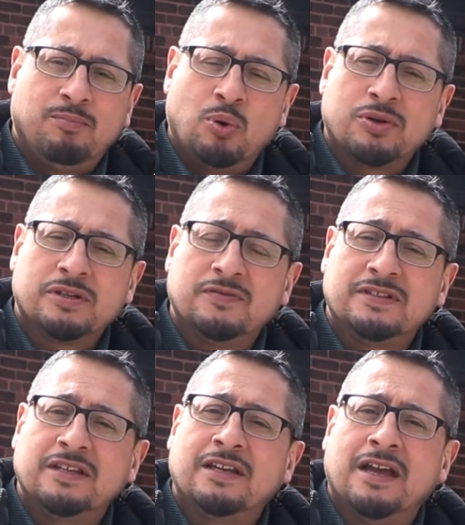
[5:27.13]
portion of the
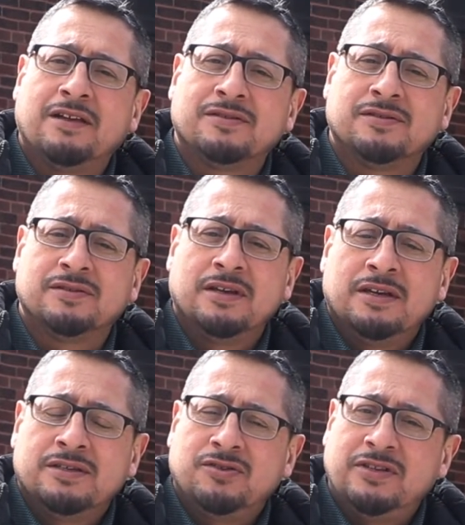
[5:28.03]
City Council's
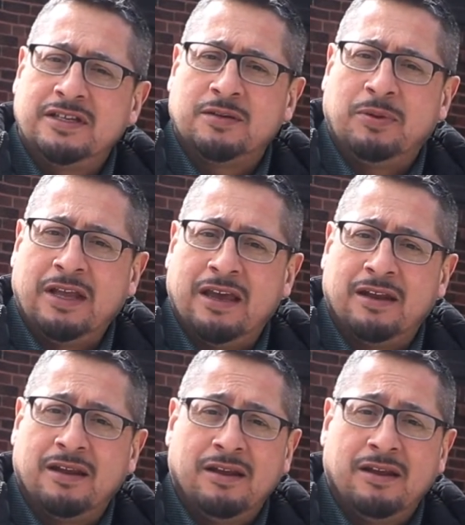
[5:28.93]
strategic plan.